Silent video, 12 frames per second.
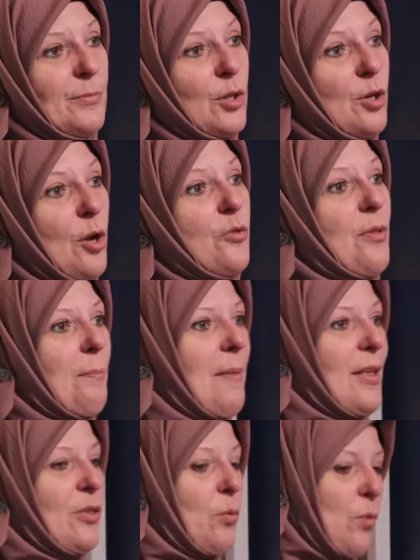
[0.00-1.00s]
You know, the
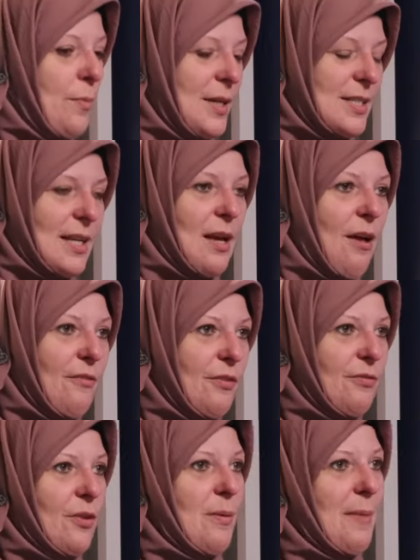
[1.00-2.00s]
ma- the woman is a
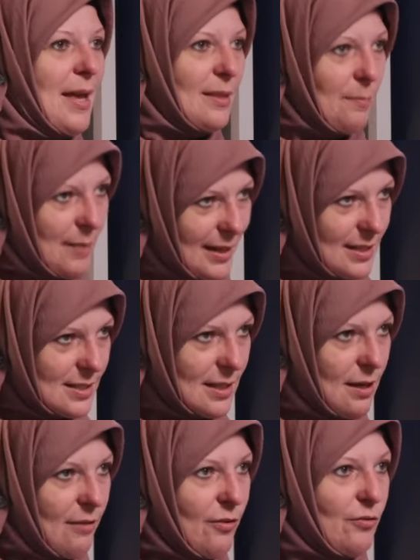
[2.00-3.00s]
cover for the man, the man is
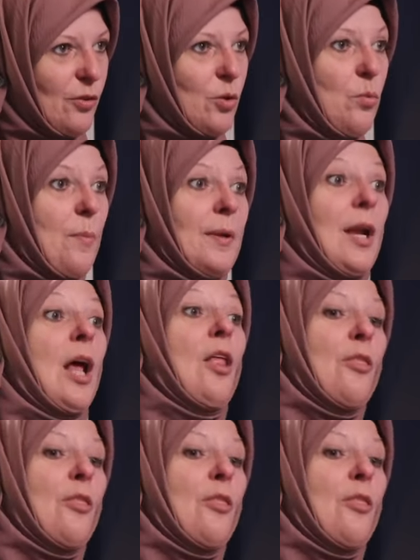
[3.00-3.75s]
a cover for the woman.